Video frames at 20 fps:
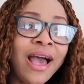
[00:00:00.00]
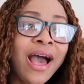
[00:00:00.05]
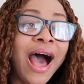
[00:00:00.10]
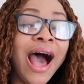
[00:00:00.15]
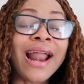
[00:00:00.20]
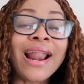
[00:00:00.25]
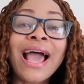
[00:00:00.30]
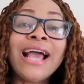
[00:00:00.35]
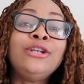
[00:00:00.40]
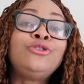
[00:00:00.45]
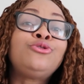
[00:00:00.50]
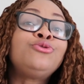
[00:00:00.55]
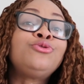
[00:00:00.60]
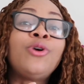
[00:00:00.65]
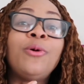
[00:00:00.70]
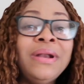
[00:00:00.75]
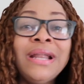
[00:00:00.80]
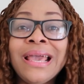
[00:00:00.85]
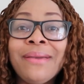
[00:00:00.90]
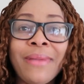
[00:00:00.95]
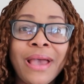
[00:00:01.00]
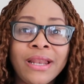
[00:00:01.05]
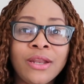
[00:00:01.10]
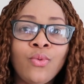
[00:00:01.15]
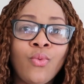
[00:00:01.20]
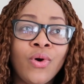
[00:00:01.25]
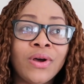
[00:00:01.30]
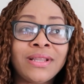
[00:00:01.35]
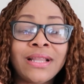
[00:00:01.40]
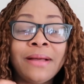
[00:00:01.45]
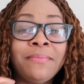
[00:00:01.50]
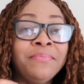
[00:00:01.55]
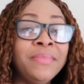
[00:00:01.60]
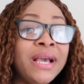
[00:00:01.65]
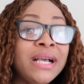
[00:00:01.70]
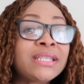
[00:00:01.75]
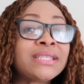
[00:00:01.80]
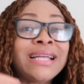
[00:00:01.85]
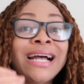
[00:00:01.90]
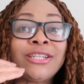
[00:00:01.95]
And I do not blame anyone that
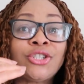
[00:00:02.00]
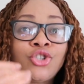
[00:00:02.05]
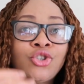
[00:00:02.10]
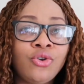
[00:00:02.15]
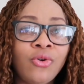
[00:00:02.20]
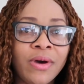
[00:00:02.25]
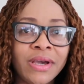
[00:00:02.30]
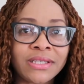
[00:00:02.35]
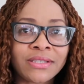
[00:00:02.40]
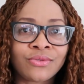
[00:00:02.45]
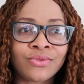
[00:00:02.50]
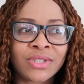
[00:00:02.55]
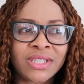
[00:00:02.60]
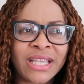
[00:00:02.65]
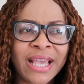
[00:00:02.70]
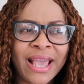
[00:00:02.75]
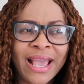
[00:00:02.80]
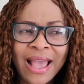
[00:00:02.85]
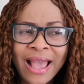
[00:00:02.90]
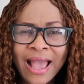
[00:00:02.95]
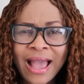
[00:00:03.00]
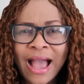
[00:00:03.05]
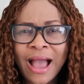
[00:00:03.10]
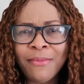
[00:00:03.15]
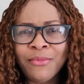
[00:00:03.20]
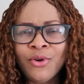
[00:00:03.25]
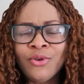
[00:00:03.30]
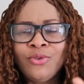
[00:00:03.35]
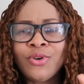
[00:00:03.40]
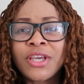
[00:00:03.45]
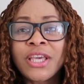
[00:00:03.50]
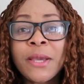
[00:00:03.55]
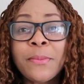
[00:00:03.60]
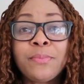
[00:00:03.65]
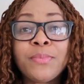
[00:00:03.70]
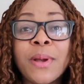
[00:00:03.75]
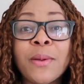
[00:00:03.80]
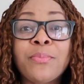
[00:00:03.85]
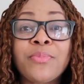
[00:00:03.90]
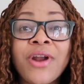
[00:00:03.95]
makes that choice to say, I'm going to
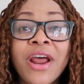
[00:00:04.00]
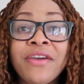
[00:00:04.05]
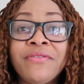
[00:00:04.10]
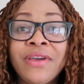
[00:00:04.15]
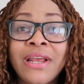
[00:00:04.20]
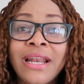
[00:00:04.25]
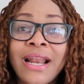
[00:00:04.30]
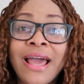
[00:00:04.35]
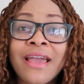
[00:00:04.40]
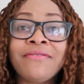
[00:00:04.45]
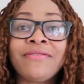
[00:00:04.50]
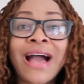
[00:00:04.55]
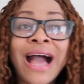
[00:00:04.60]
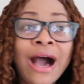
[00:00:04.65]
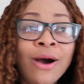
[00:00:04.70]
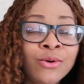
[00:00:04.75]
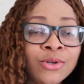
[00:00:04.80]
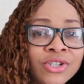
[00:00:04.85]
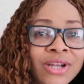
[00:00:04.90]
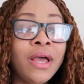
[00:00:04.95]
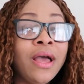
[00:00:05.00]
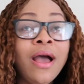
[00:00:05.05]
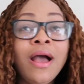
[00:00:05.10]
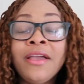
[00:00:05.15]
keep my private life out.